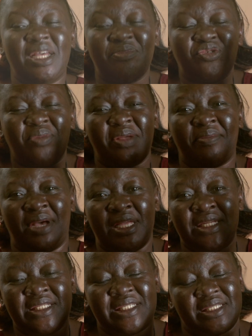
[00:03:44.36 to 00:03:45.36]
came to my
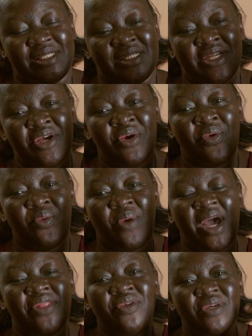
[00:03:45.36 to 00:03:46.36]
mind
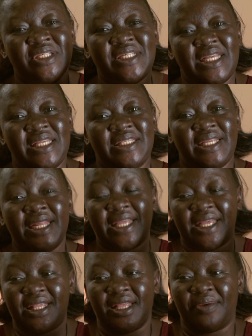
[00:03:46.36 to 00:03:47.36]
were those days in
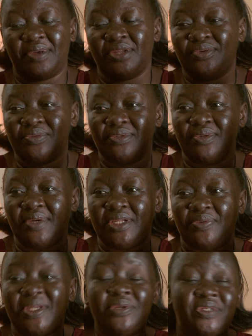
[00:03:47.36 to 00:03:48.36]
Kenya when you, when
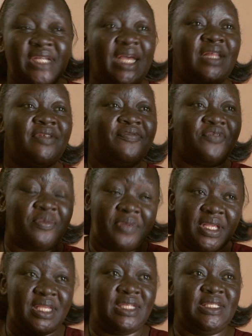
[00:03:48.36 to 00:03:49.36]
you, when you died from
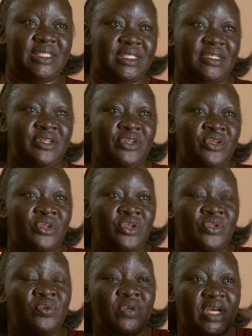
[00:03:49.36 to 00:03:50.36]
AIDS,
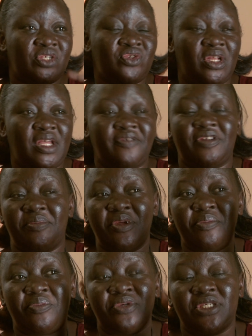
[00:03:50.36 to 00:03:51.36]
you'd actually, after
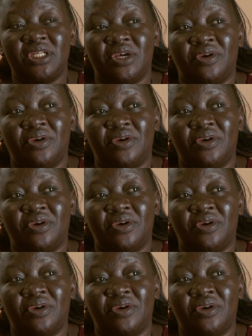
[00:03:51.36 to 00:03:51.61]
being put in a